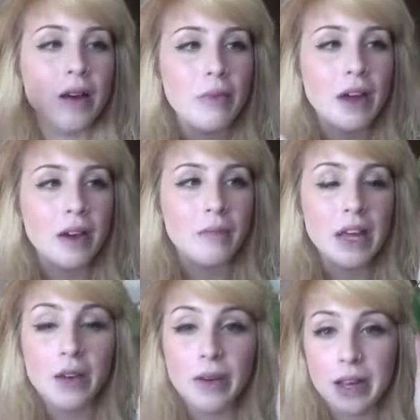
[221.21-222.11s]
But
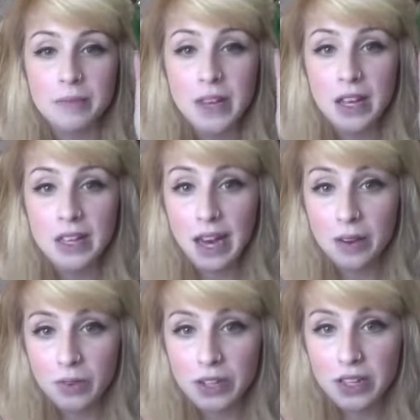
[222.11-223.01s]
anyway,
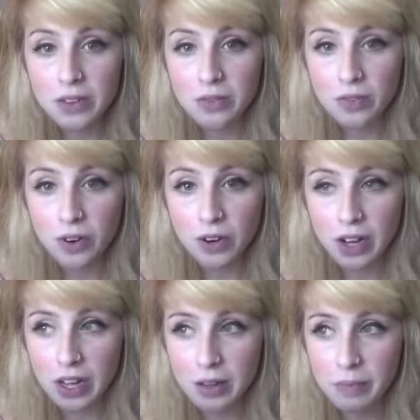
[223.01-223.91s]
yeah, really good
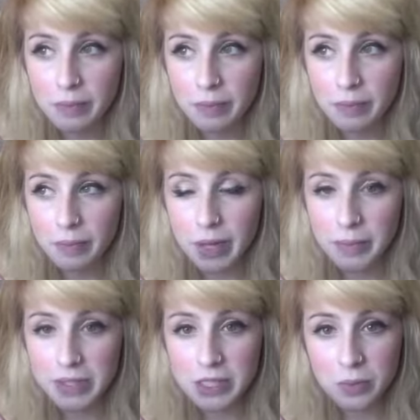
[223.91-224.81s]
for
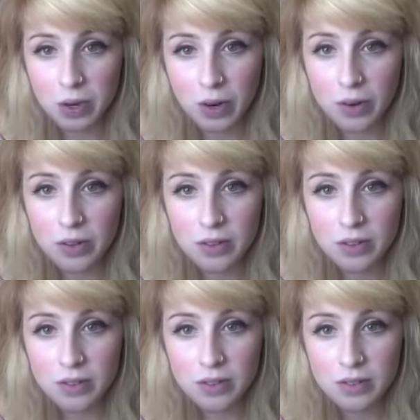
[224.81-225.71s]
blemish-prone
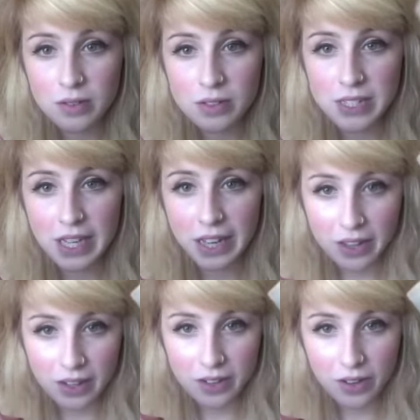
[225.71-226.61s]

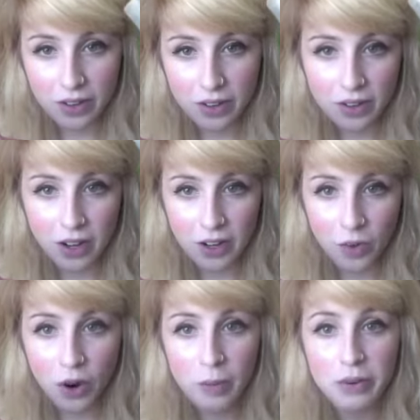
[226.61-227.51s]
skin or
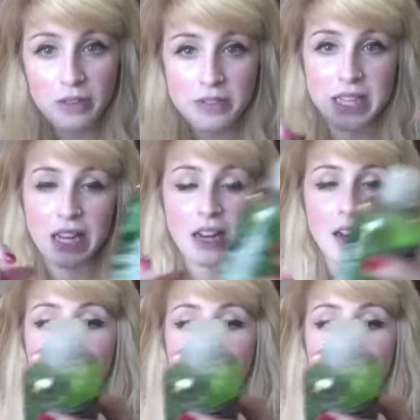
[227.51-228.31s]
uncooperative skin,